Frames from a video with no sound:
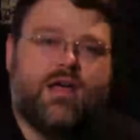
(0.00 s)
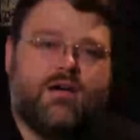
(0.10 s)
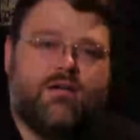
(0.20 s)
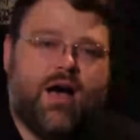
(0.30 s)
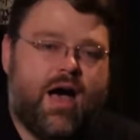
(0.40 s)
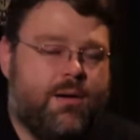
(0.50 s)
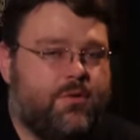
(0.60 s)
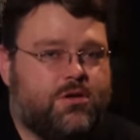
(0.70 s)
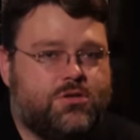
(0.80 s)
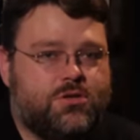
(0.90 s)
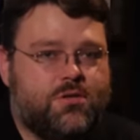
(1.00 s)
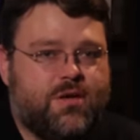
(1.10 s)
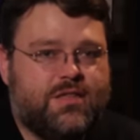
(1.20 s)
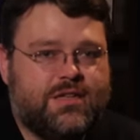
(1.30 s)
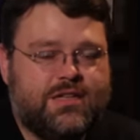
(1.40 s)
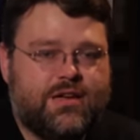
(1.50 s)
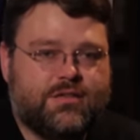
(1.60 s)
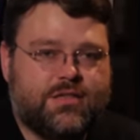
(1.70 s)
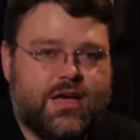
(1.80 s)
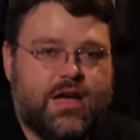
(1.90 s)
Now, I'm not sure about the
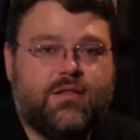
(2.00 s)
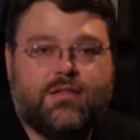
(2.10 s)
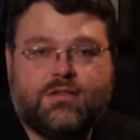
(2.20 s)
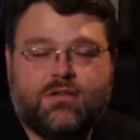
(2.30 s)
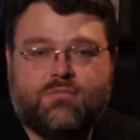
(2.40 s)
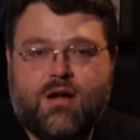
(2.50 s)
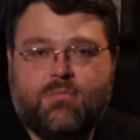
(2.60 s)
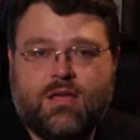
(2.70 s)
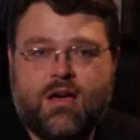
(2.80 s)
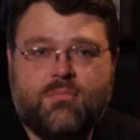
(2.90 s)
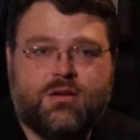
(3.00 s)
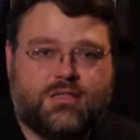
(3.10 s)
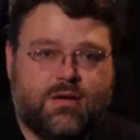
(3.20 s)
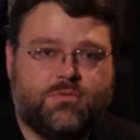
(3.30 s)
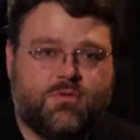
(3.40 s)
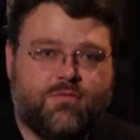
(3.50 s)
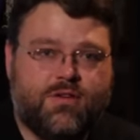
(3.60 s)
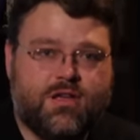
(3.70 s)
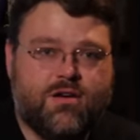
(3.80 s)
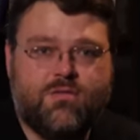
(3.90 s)
details on that. That's going to probably come in a subsequent
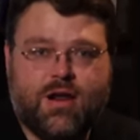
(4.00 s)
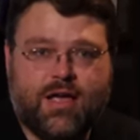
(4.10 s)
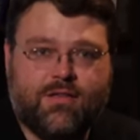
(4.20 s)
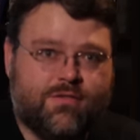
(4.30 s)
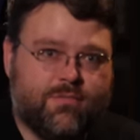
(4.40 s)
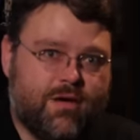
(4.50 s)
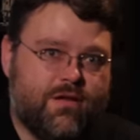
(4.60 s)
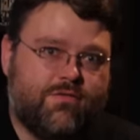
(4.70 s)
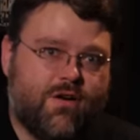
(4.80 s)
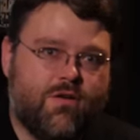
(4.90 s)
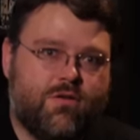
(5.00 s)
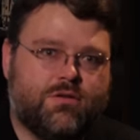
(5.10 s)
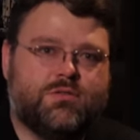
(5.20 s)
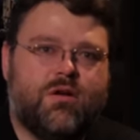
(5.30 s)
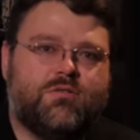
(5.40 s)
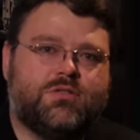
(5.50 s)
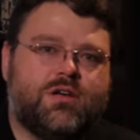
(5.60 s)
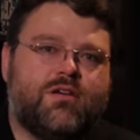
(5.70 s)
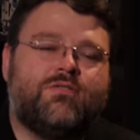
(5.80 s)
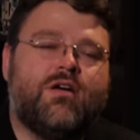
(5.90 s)
video when I get some info or some other
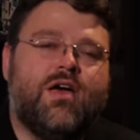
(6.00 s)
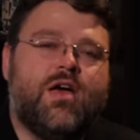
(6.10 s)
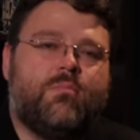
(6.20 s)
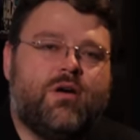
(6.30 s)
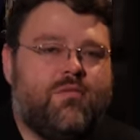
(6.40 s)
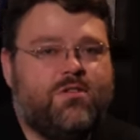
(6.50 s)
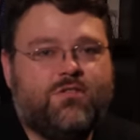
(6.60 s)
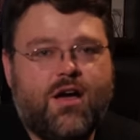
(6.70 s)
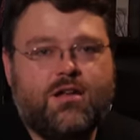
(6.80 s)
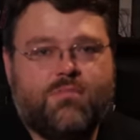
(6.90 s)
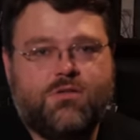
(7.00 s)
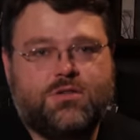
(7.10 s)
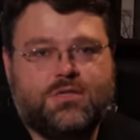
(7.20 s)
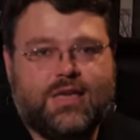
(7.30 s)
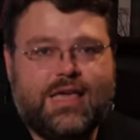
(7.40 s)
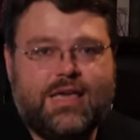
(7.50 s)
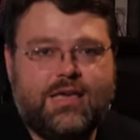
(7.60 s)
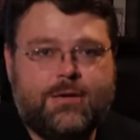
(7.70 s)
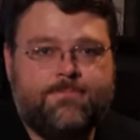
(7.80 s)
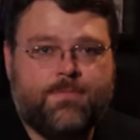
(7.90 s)
stuff. But I've been trying to purchase a
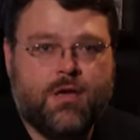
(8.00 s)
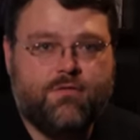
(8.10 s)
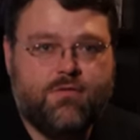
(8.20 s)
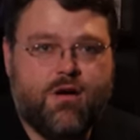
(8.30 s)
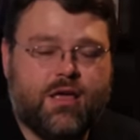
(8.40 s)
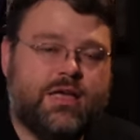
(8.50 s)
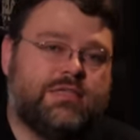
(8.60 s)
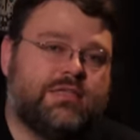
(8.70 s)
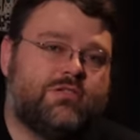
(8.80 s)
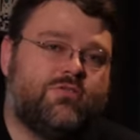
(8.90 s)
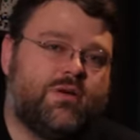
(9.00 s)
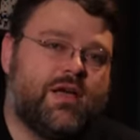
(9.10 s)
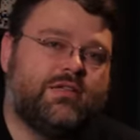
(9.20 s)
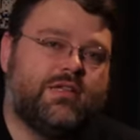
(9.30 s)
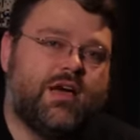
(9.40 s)
key, a VROC key, since 2018